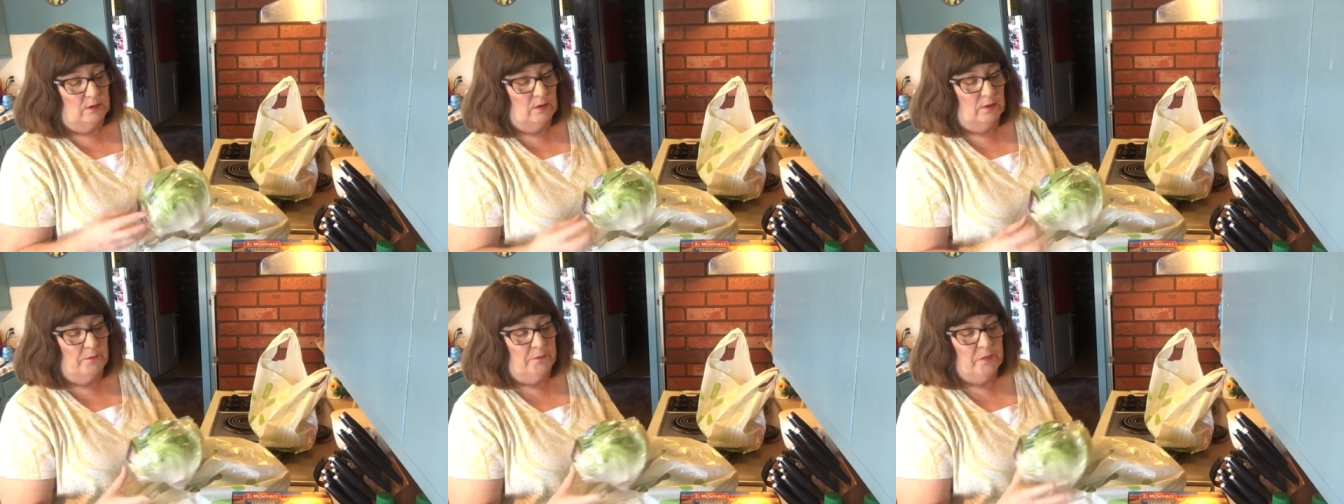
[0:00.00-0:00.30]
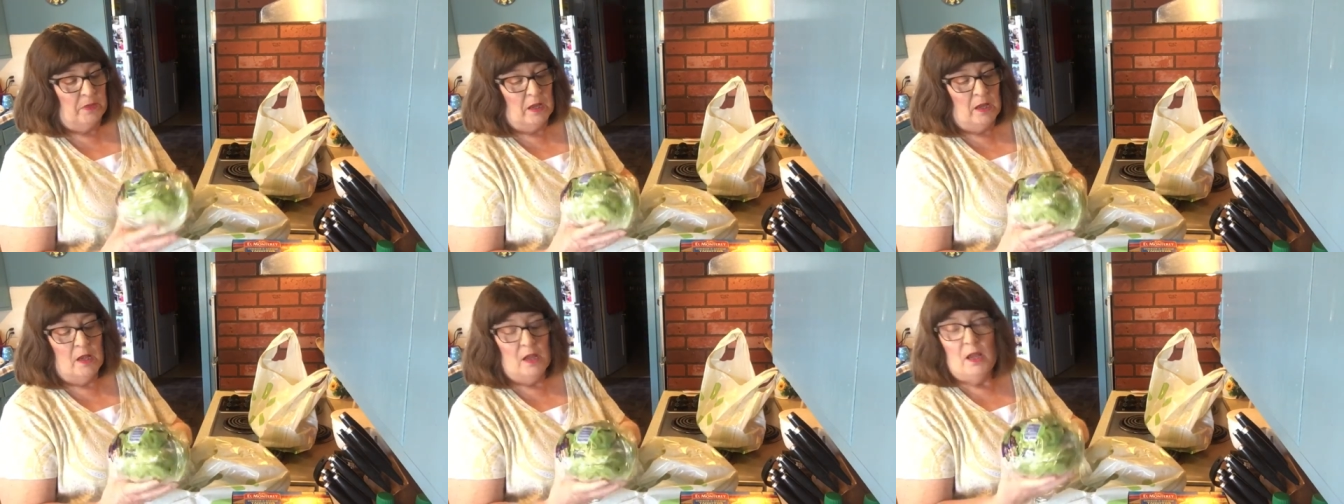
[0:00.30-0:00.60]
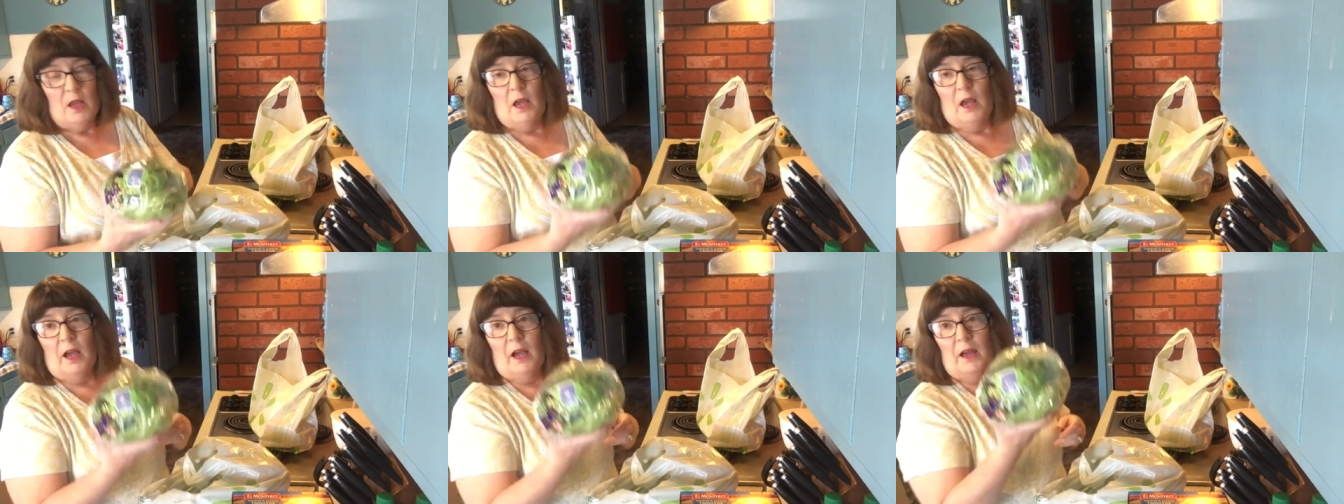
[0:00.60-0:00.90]
So
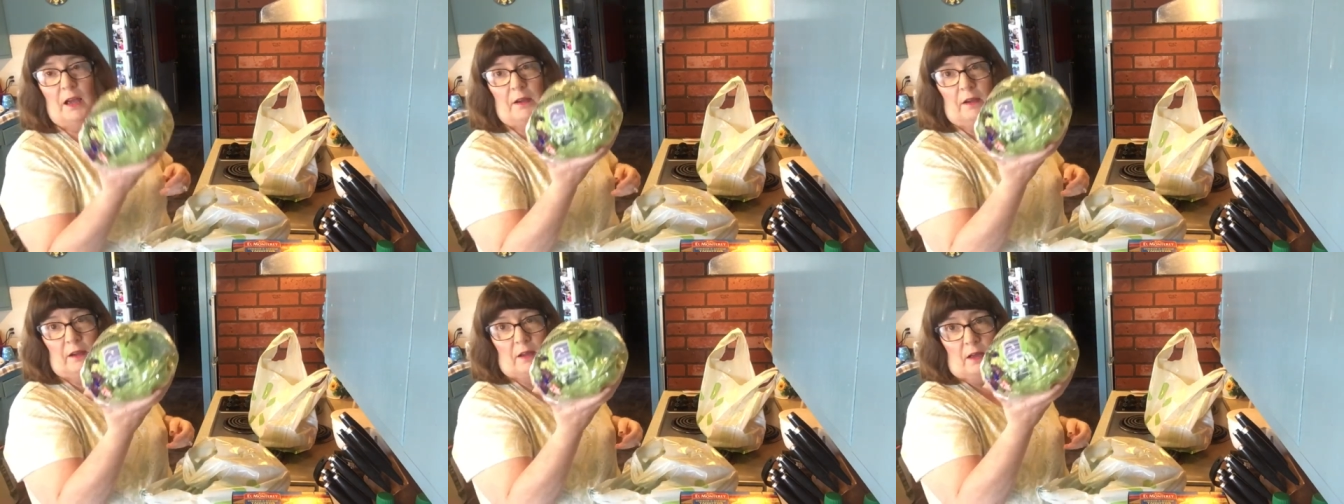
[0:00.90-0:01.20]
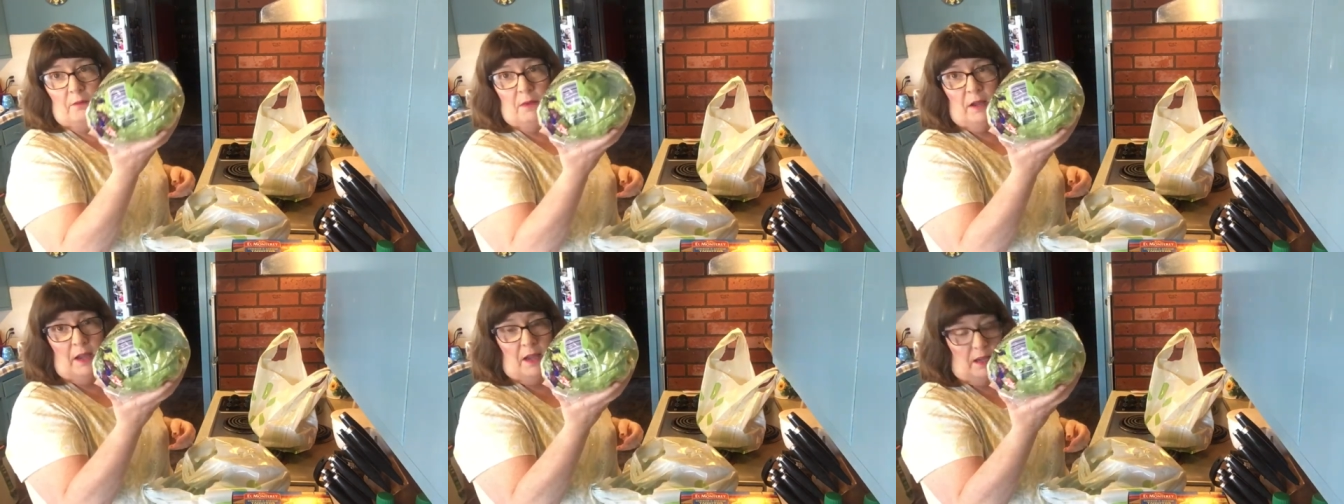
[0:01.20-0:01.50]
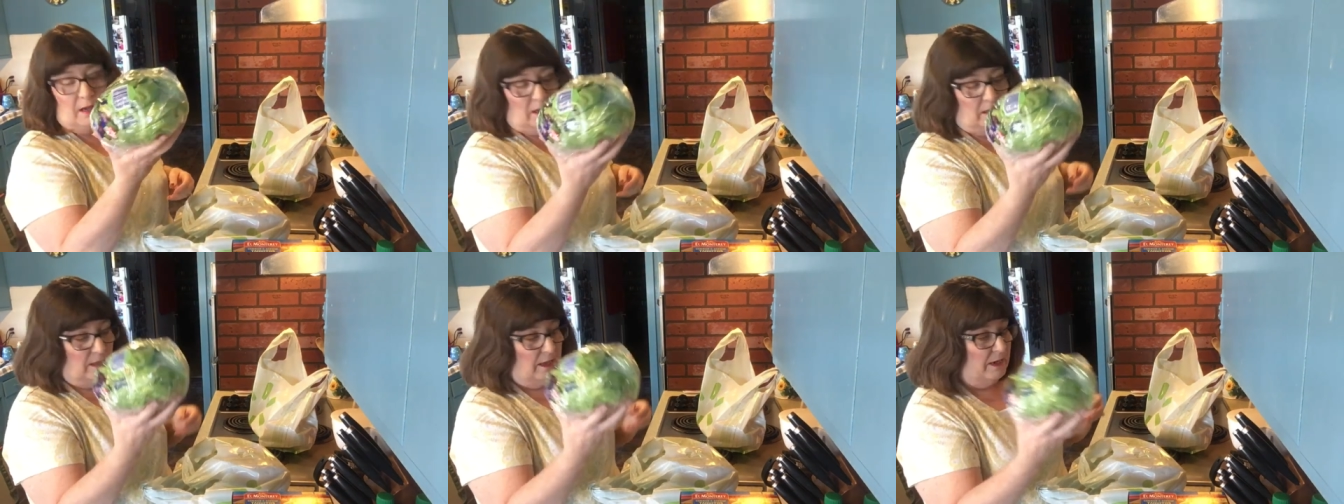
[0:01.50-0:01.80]
uh, I got my
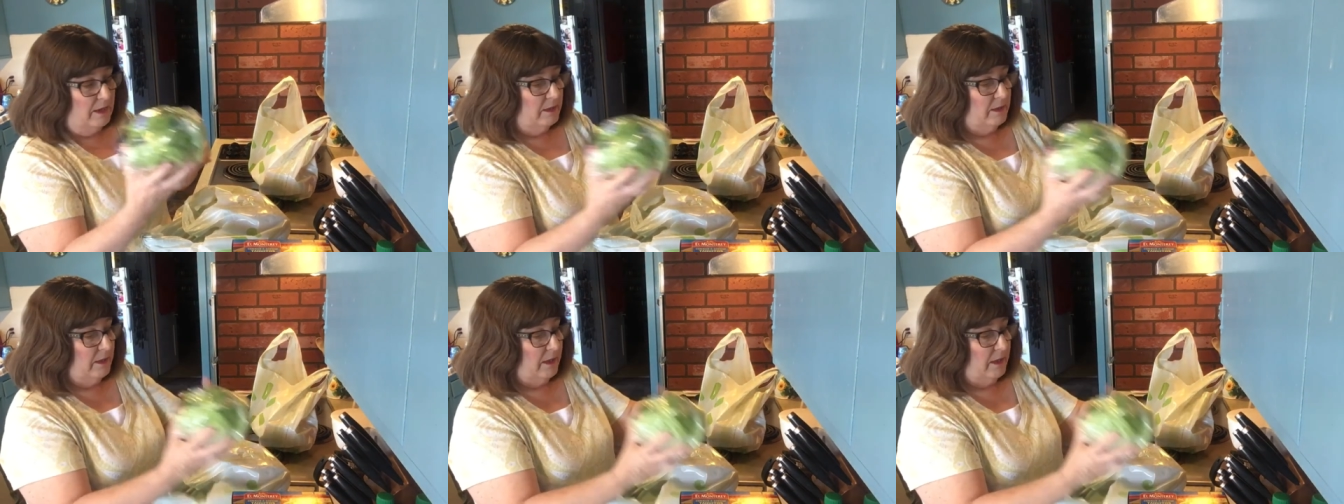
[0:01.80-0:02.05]
head of lettuce